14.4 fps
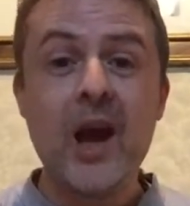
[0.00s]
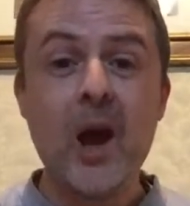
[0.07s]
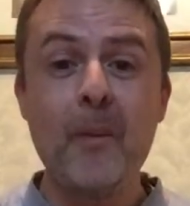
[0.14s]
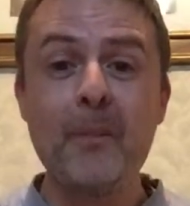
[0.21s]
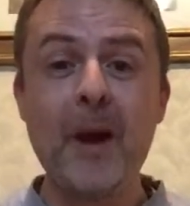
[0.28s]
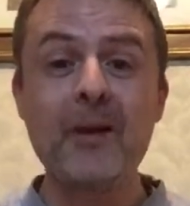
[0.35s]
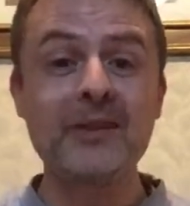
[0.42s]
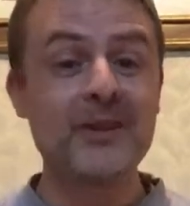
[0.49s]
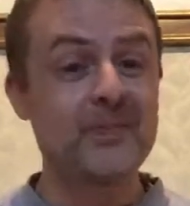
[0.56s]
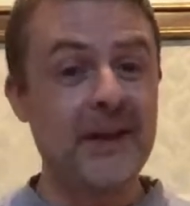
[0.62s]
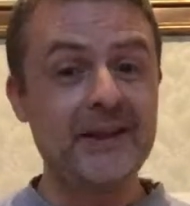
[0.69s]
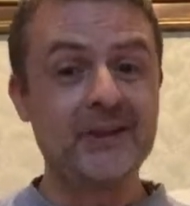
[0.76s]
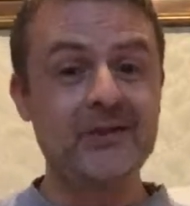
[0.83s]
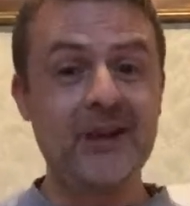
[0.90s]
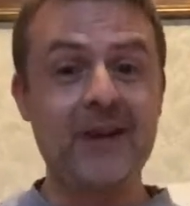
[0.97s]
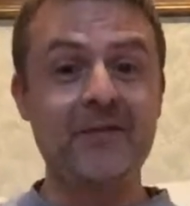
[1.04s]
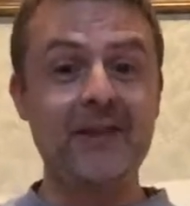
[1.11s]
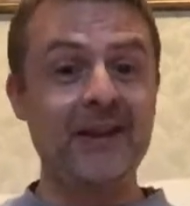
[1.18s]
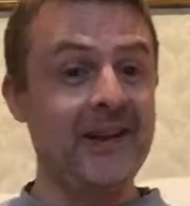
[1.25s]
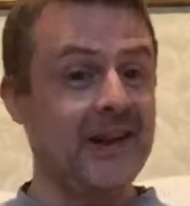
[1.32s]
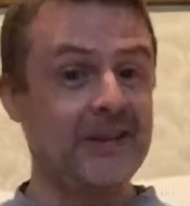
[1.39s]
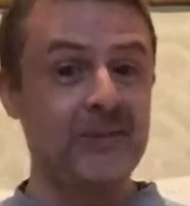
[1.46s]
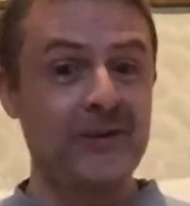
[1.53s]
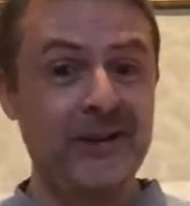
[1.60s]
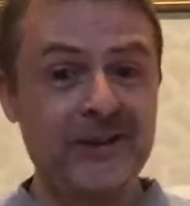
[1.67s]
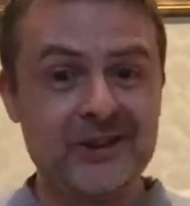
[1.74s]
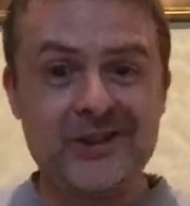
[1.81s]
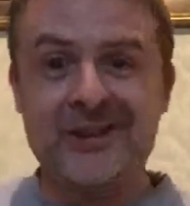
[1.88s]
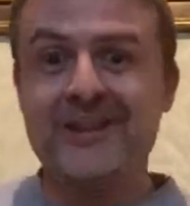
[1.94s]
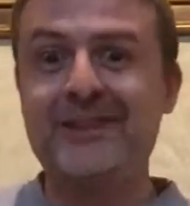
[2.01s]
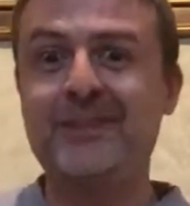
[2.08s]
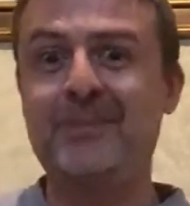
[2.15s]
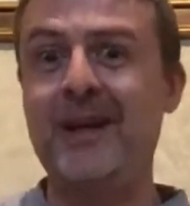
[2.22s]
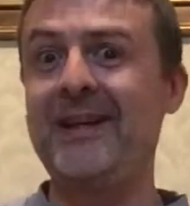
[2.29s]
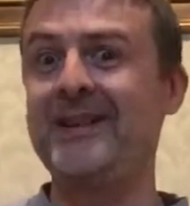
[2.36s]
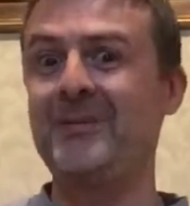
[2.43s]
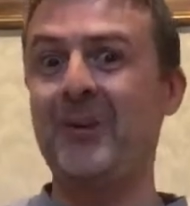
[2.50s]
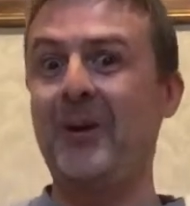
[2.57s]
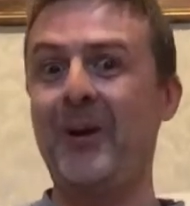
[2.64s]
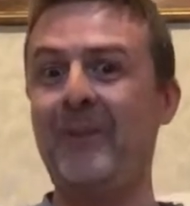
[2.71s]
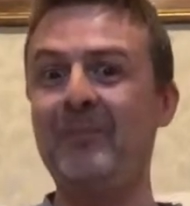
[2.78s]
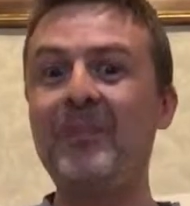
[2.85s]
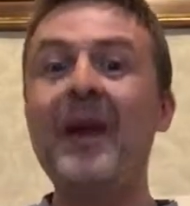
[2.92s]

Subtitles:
about space travel and exploration and space war.